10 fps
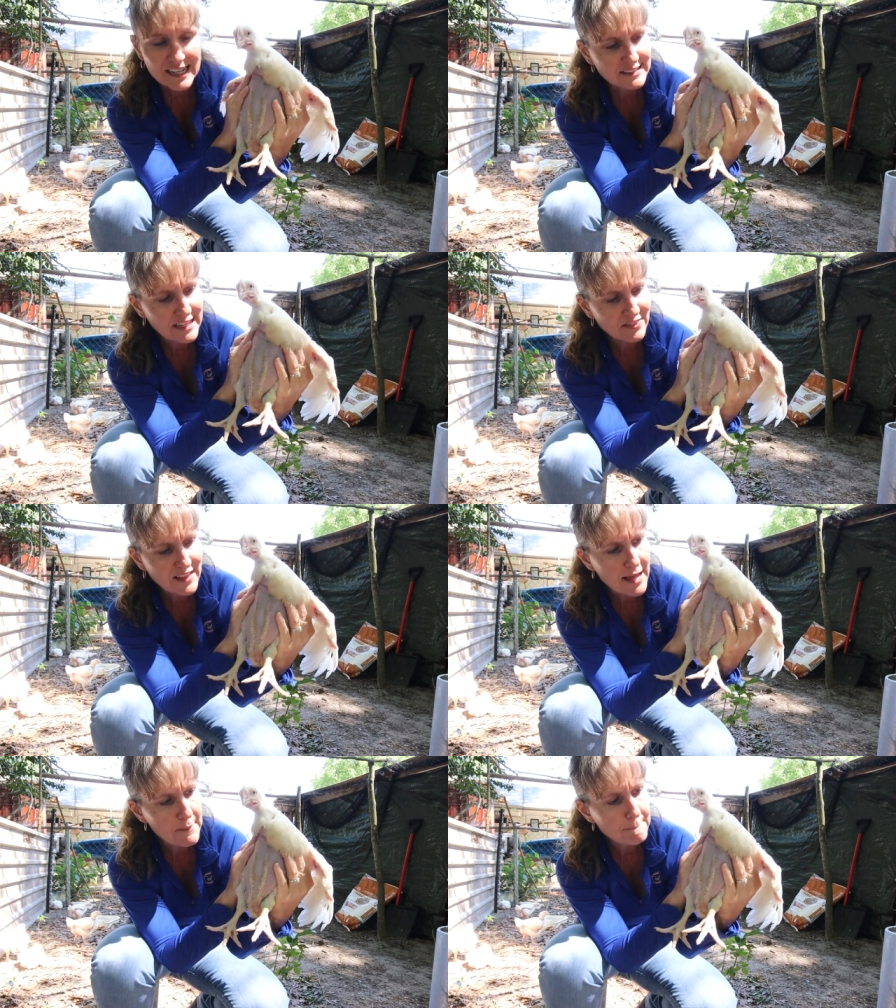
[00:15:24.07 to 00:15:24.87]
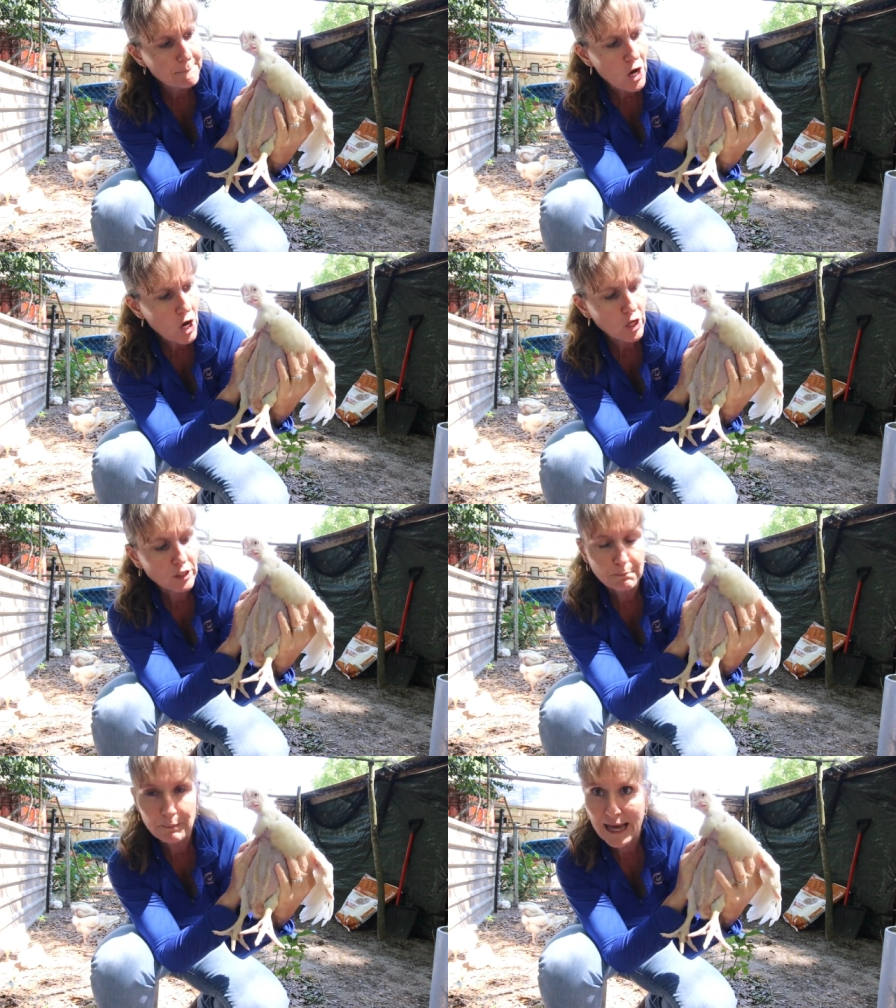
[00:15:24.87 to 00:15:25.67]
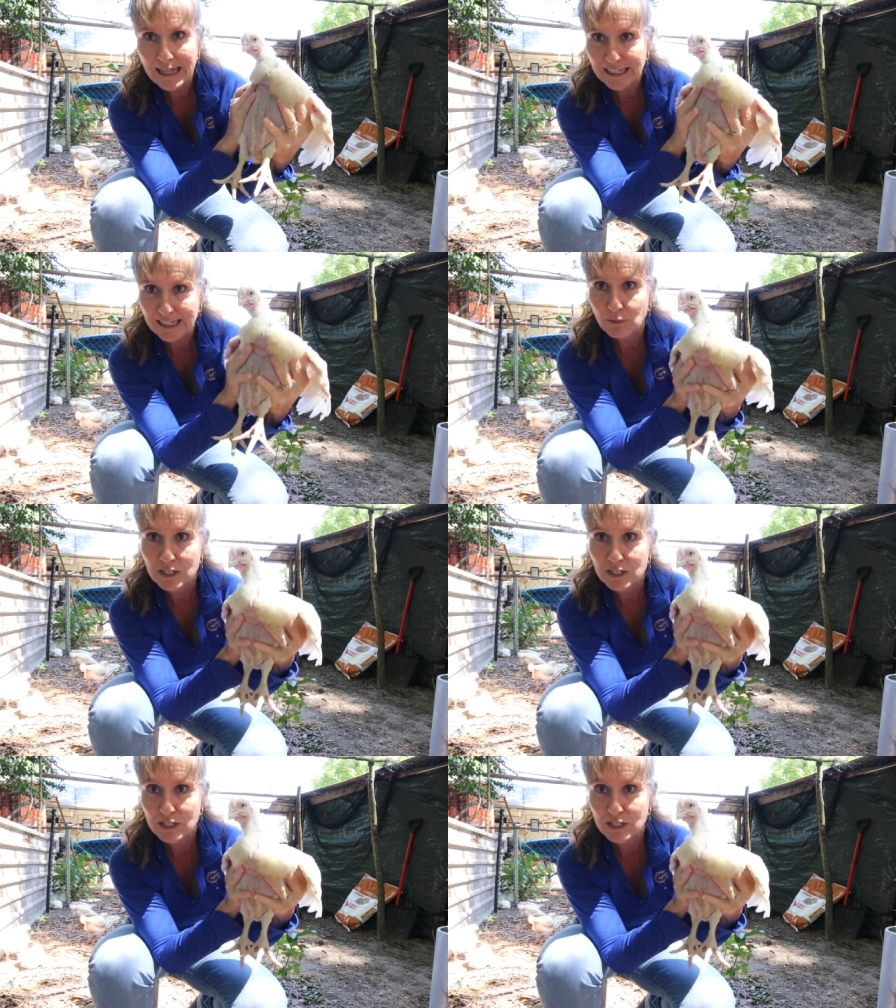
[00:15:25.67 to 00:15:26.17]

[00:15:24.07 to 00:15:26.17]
It's got that bald belly,